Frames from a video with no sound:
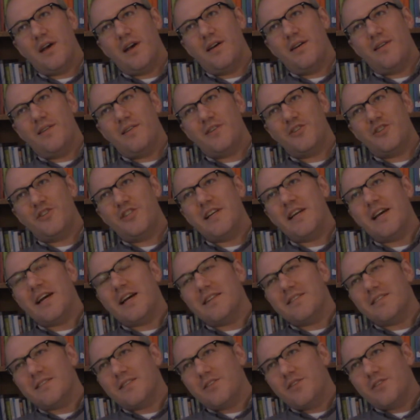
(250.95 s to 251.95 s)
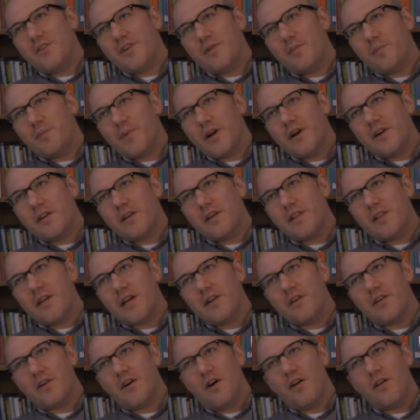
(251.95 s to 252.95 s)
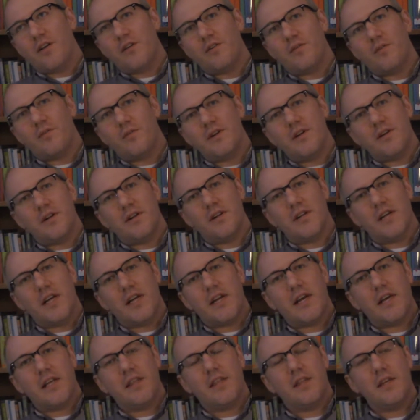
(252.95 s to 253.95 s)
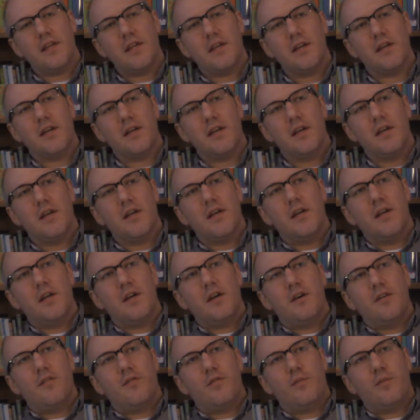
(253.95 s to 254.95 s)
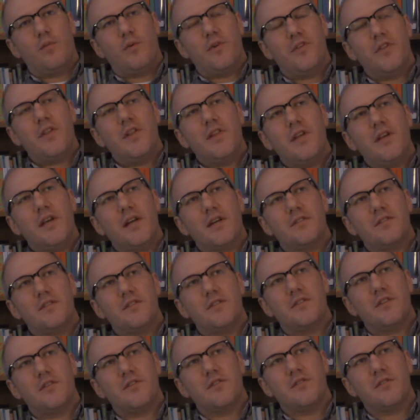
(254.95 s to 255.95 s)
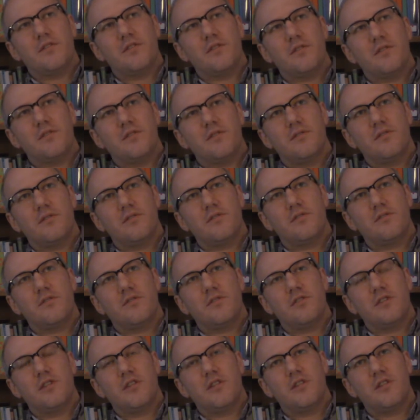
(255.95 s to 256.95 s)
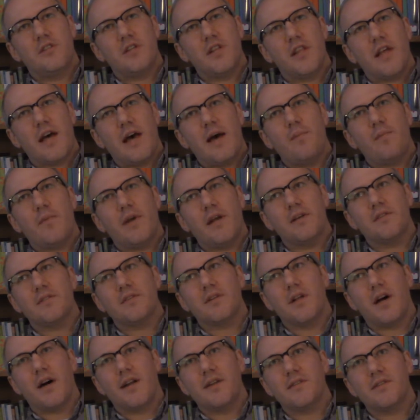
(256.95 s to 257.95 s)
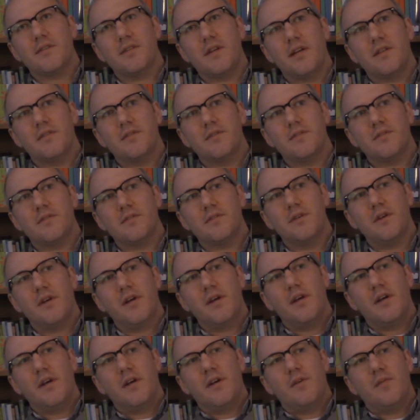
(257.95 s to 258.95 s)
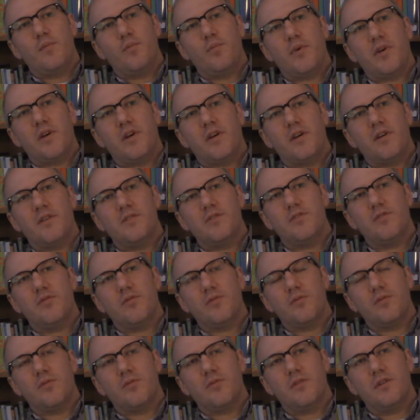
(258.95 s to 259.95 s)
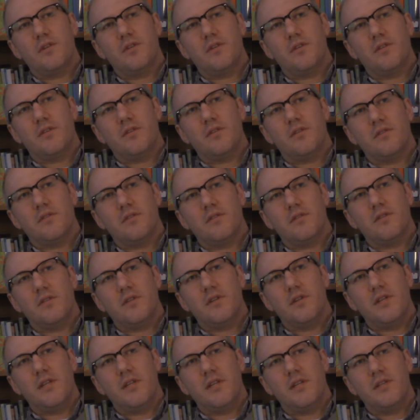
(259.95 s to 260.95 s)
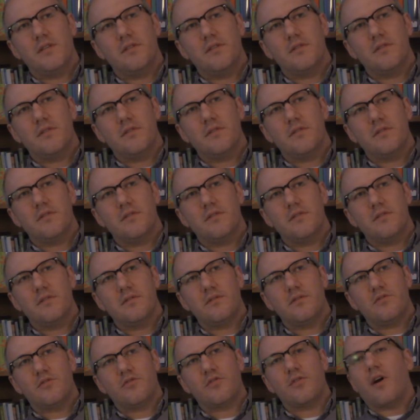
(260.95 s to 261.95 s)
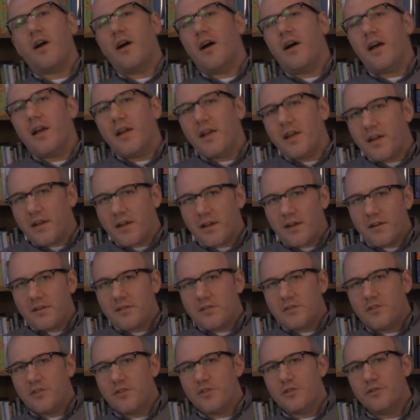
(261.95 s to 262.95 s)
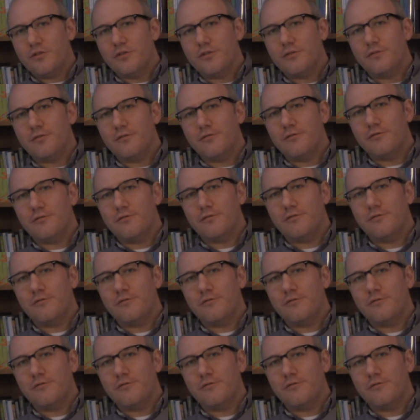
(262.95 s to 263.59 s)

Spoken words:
She adds that you can barely then call it a will, and I think within the existentialist tradition that makes a lot of sense, because your will is trying to